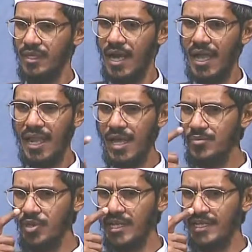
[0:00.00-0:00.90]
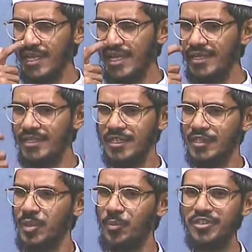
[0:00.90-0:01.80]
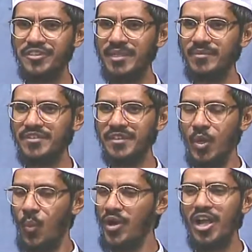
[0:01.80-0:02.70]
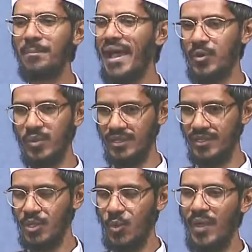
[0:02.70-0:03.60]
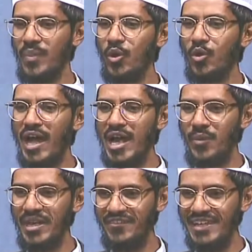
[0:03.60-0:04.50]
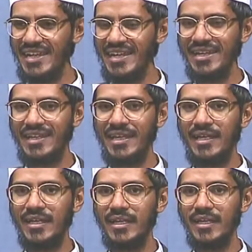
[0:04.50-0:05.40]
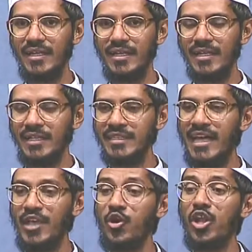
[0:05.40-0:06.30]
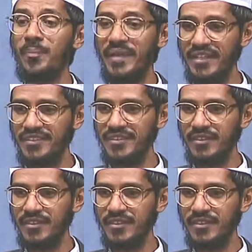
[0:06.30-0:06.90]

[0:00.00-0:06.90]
Alhamdulillah, the Muslims were not backward. When the Quran was revealed, the Europeans